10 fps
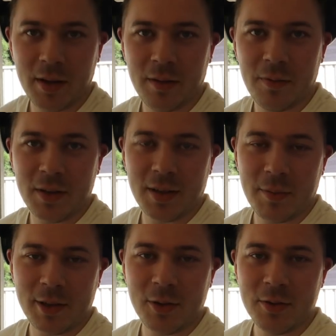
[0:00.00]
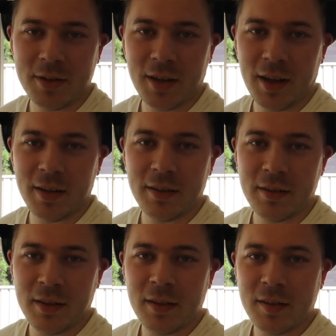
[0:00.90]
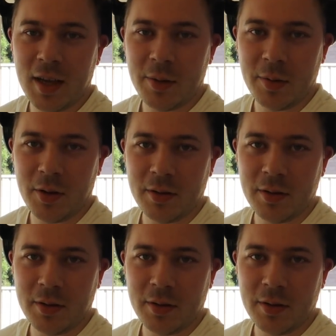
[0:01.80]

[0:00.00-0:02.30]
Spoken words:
able to fix up the lawn today. Yeah, we'll